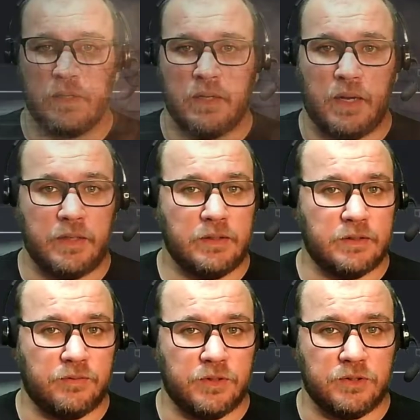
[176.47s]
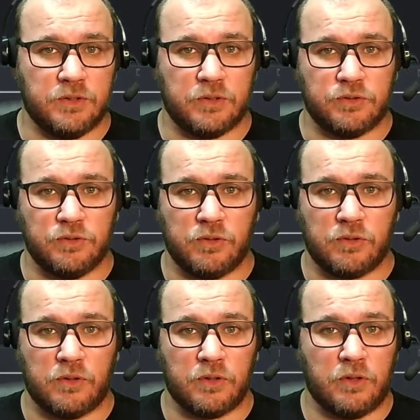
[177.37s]
Adding this feature to our
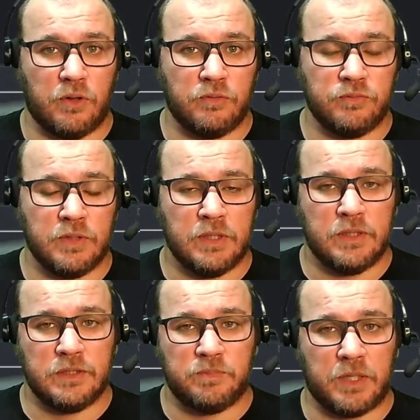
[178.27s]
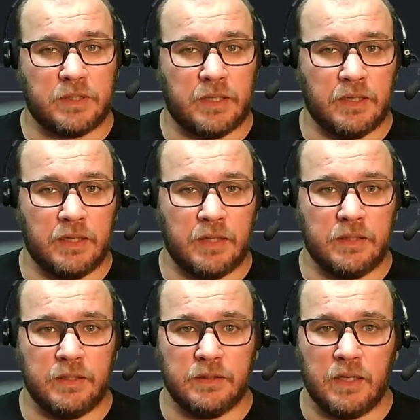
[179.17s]
current code is practically
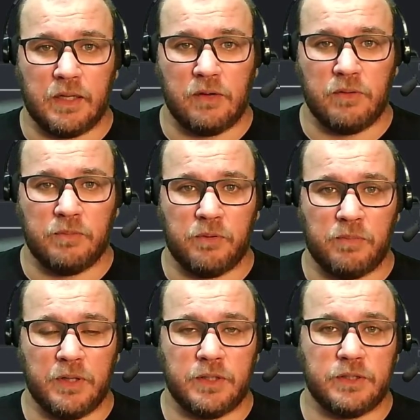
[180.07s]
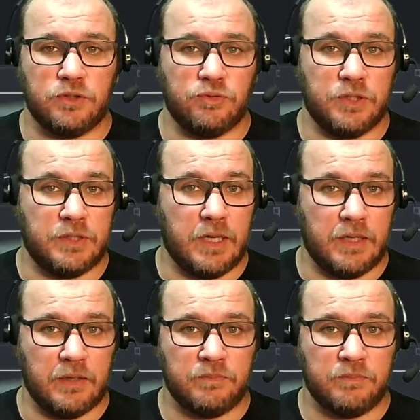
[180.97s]
adding a calculated property to detail.